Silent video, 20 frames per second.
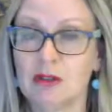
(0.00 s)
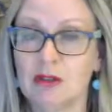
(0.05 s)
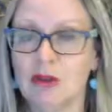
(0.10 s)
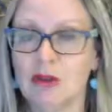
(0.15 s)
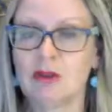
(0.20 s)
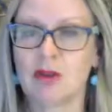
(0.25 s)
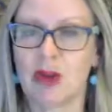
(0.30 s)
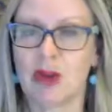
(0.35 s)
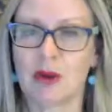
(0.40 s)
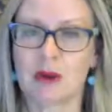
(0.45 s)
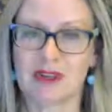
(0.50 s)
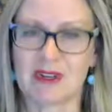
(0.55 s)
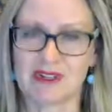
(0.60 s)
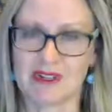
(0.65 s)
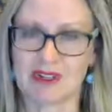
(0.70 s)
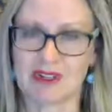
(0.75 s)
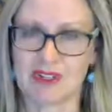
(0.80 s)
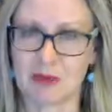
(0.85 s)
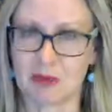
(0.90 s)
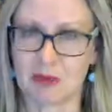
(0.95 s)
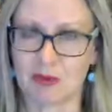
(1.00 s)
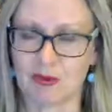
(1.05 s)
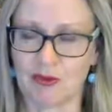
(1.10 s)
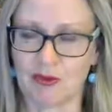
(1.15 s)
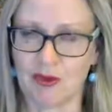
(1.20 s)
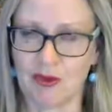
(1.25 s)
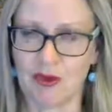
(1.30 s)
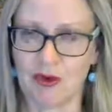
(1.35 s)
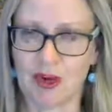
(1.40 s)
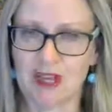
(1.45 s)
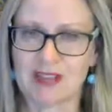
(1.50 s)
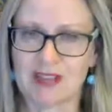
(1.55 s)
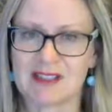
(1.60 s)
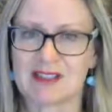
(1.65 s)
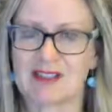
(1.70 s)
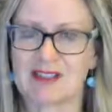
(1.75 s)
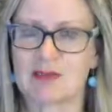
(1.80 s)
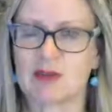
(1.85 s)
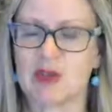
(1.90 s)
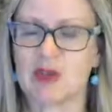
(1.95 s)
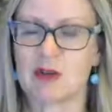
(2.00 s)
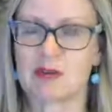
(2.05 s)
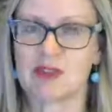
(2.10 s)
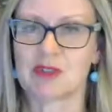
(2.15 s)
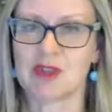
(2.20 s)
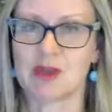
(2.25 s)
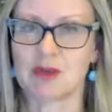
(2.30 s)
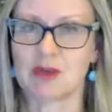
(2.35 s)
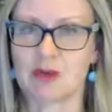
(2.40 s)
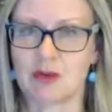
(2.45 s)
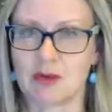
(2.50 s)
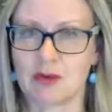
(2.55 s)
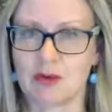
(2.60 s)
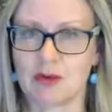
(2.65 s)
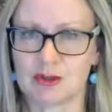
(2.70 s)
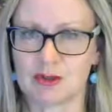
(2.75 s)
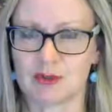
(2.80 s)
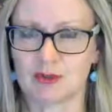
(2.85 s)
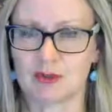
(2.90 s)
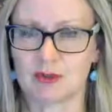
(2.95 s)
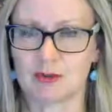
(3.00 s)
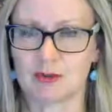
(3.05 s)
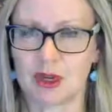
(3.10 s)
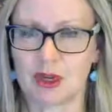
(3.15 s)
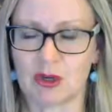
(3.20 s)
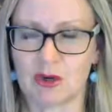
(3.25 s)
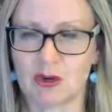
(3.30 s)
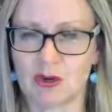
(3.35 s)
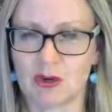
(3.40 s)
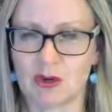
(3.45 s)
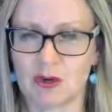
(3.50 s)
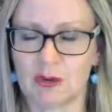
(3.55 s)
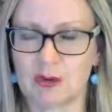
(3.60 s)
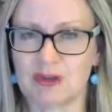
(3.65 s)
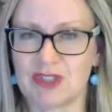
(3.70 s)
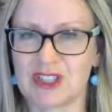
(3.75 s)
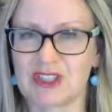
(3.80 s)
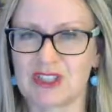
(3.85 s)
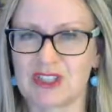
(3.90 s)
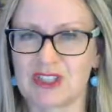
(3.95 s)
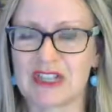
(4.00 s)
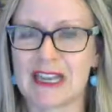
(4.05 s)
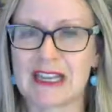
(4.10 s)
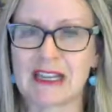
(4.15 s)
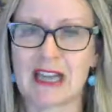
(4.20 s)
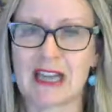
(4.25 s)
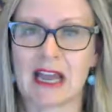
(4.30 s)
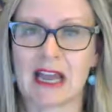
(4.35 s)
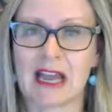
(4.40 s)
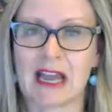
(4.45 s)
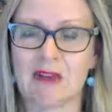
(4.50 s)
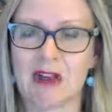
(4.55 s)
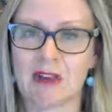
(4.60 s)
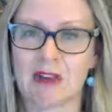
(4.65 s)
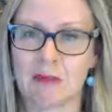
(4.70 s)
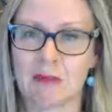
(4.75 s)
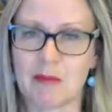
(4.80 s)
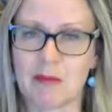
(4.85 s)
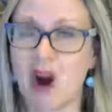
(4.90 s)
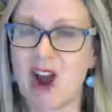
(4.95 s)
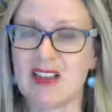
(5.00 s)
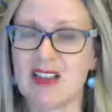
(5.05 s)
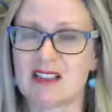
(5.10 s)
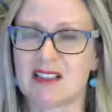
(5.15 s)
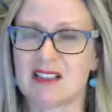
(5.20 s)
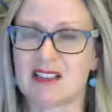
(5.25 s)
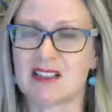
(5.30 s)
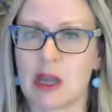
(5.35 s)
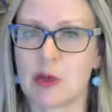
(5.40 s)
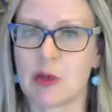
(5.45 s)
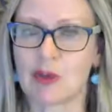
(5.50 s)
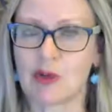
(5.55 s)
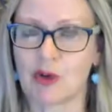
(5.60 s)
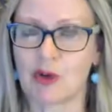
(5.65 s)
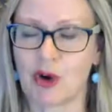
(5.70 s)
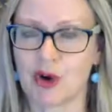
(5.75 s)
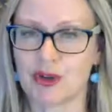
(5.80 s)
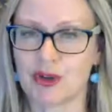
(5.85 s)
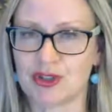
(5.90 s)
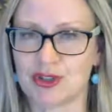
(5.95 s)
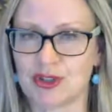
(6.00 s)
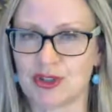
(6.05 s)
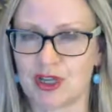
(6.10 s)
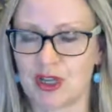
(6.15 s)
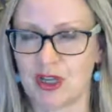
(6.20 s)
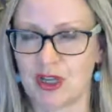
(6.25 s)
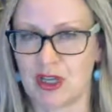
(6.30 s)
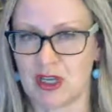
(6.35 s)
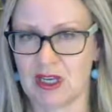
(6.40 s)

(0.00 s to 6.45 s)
Although, as I said before, sometimes a court will just take a rather miserly approach.